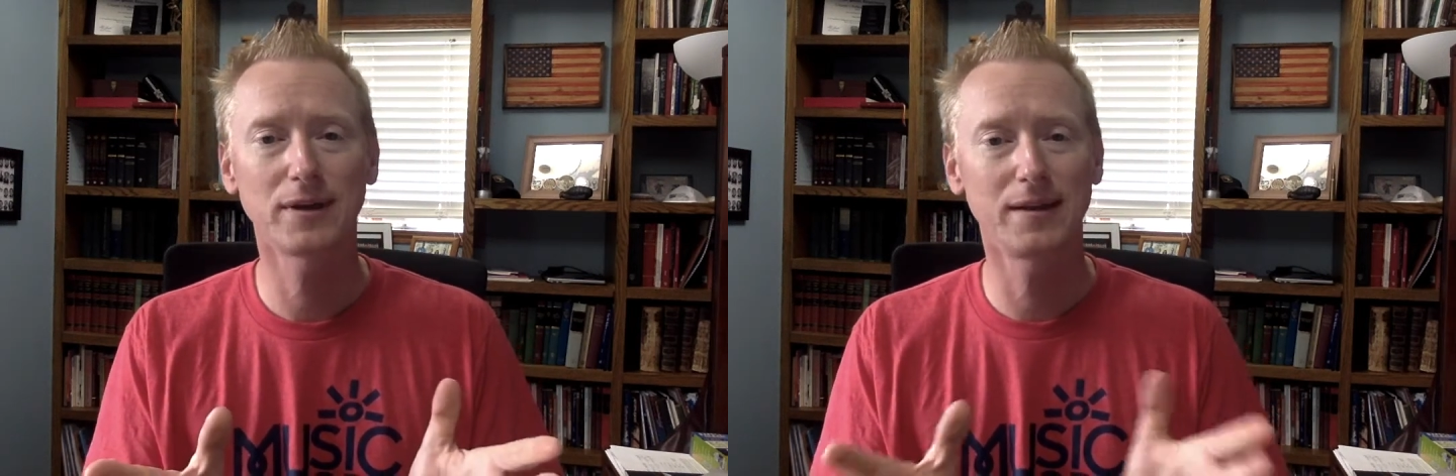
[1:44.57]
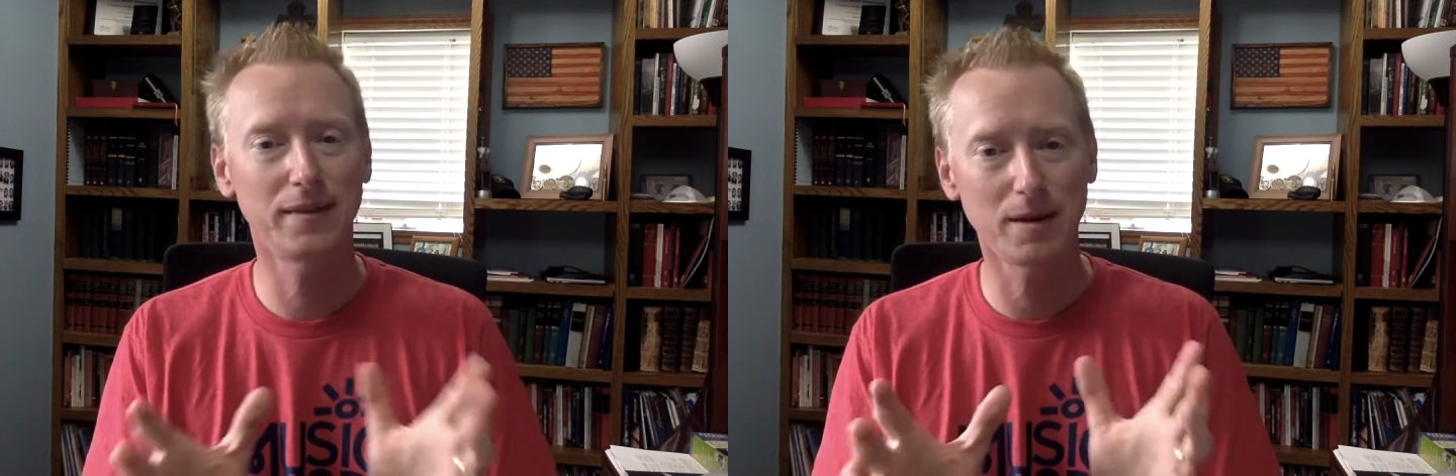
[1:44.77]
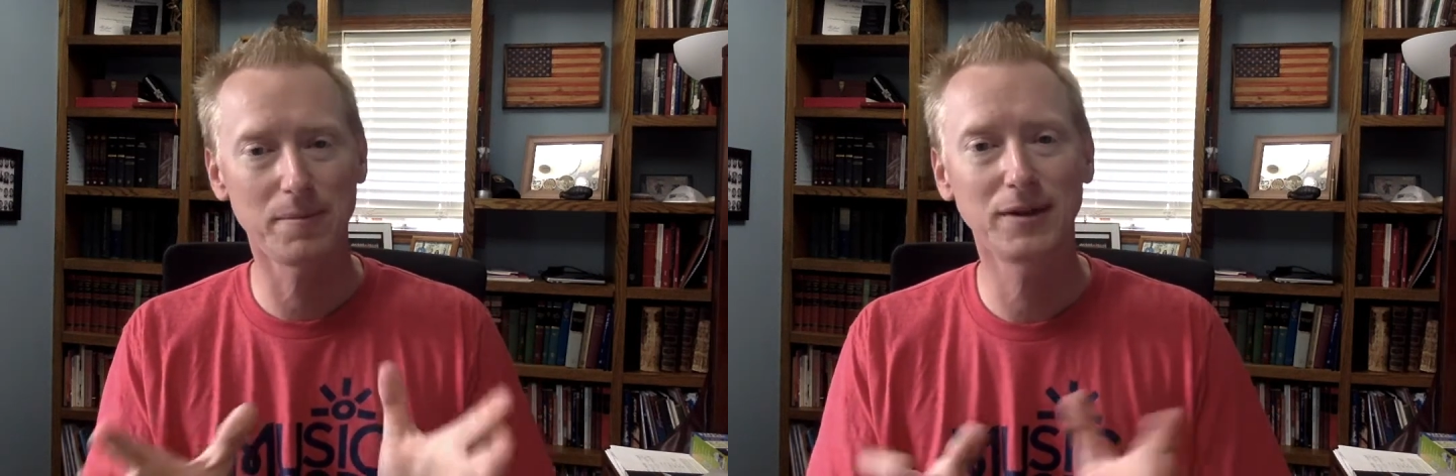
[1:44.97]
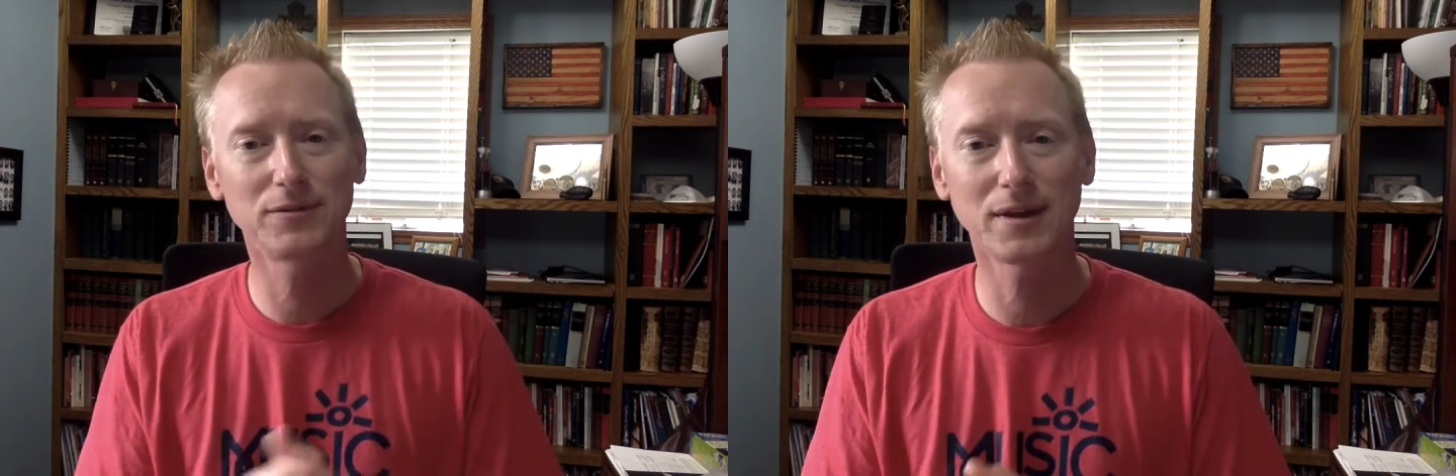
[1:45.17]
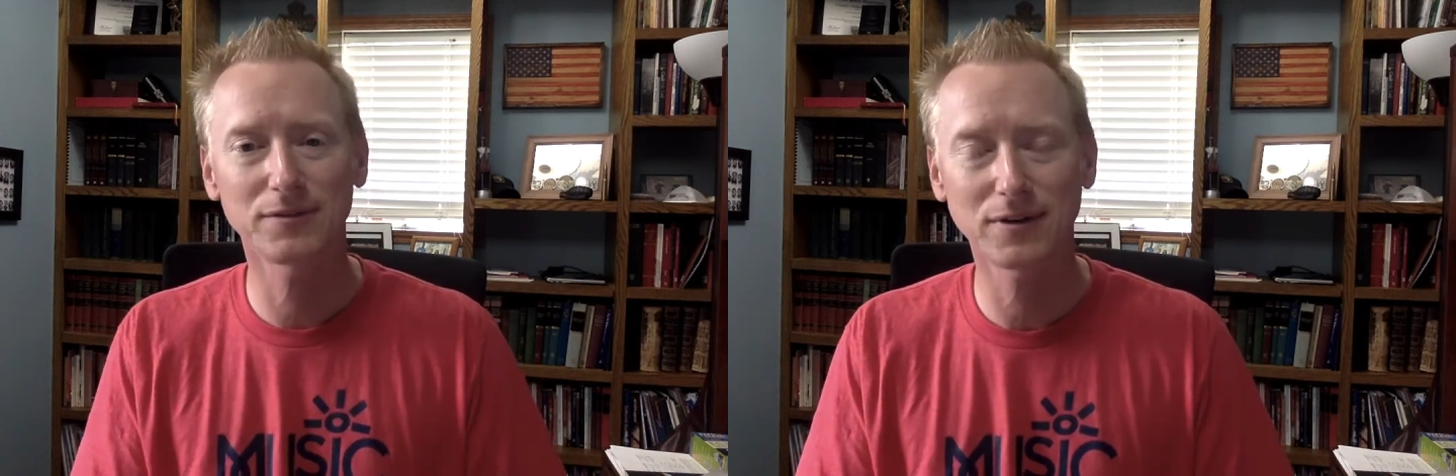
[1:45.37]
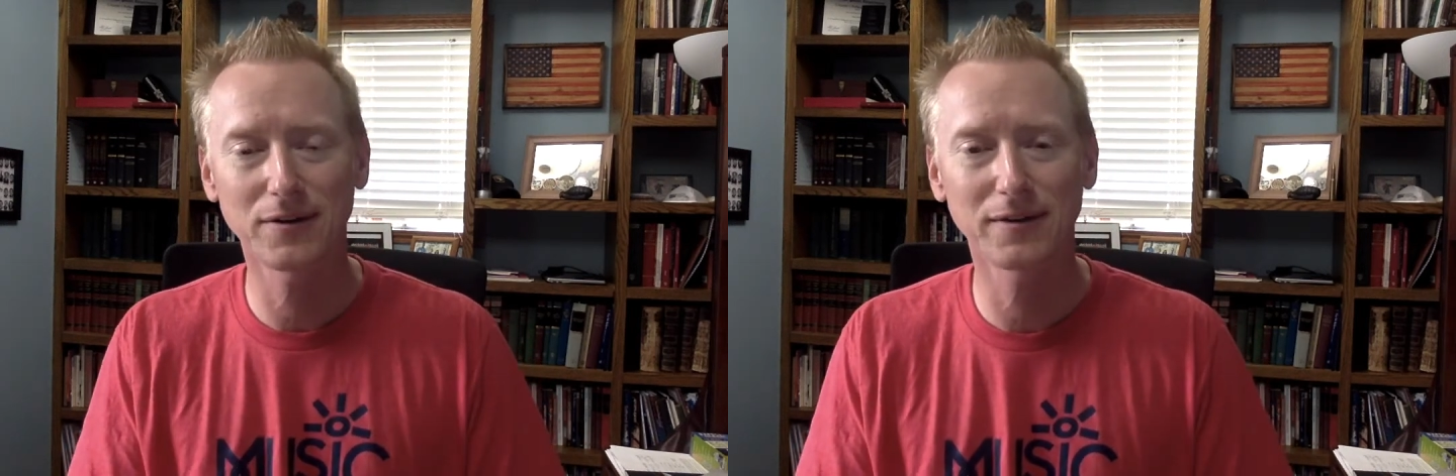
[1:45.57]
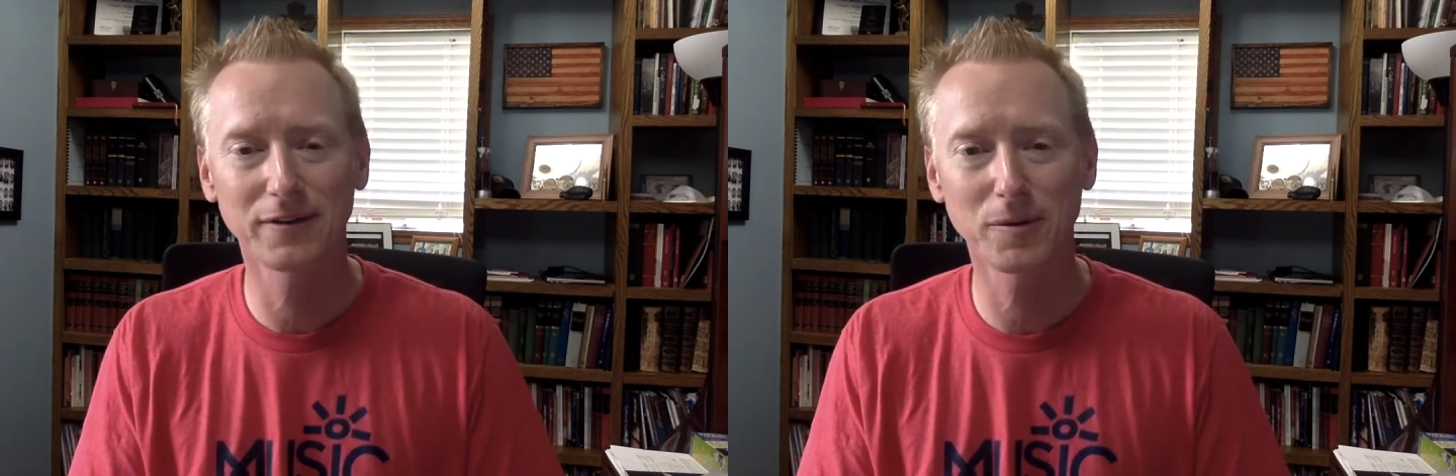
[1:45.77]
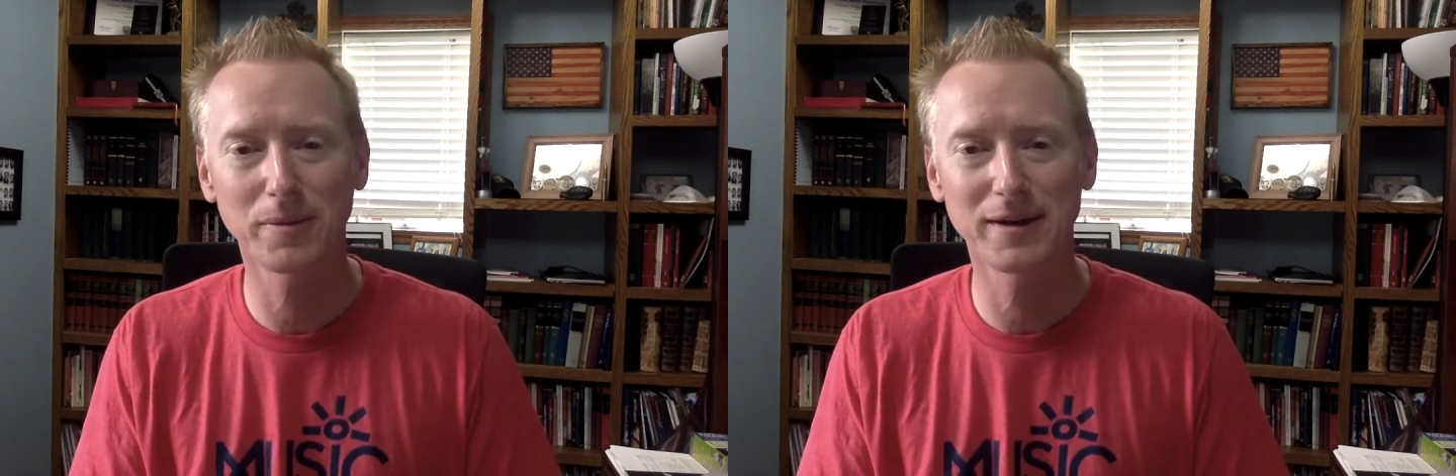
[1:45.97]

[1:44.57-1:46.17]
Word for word: and that may sound a little bit